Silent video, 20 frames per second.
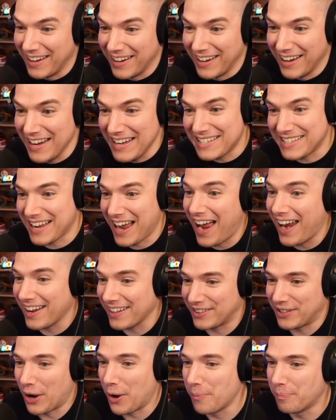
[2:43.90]
it's kind
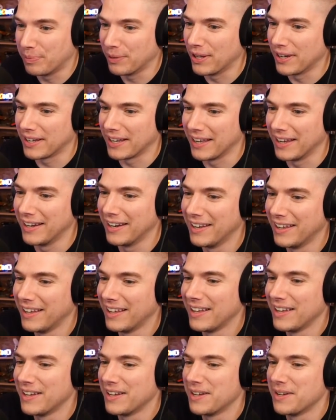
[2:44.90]
of dope looking.
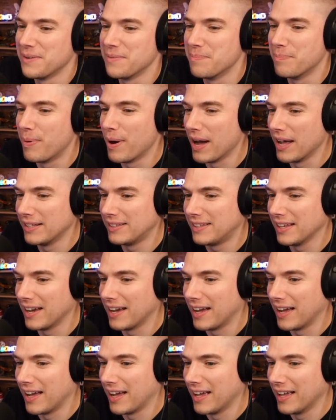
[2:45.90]
But
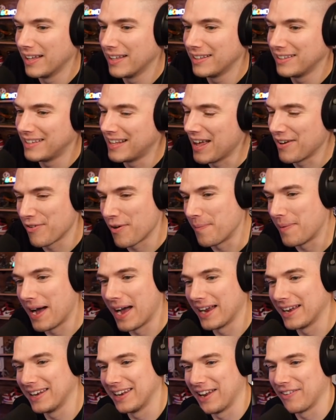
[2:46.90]
uh, never
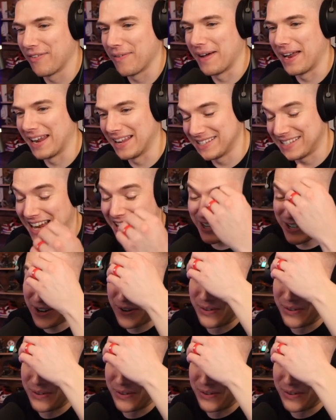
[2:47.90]
mind, never mind. It's actually